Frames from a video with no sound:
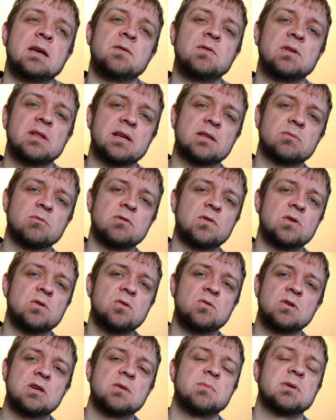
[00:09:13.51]
If you like the
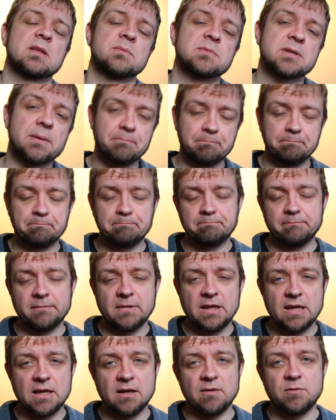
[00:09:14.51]
review, you give me a thumbs up.
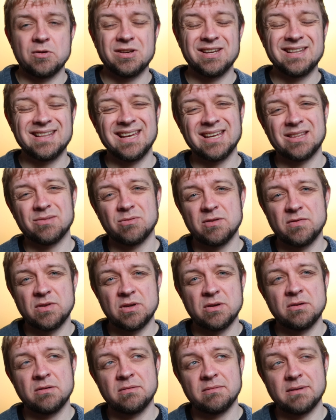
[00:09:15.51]
If you didn't like the
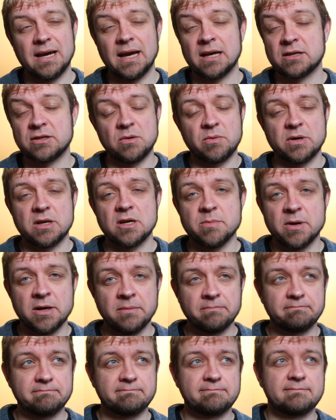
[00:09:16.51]
review, I actually don't want to hear
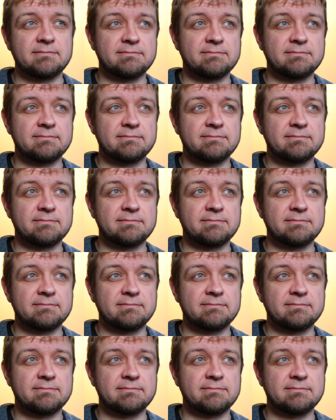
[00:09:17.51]
about it.